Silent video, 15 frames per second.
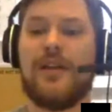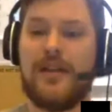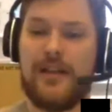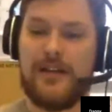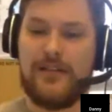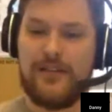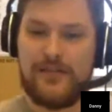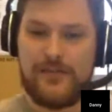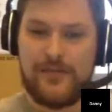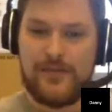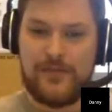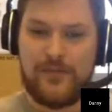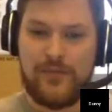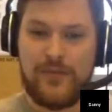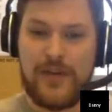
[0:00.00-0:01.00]
And
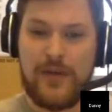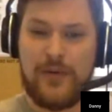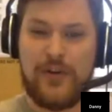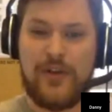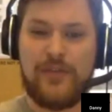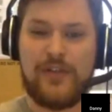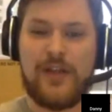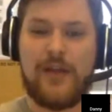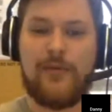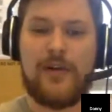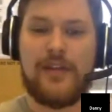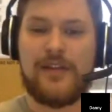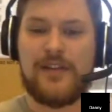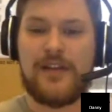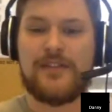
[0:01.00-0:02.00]
now when you have a library
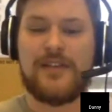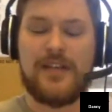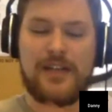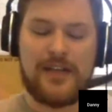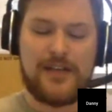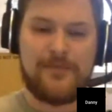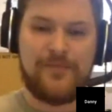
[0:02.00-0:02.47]
that does it, it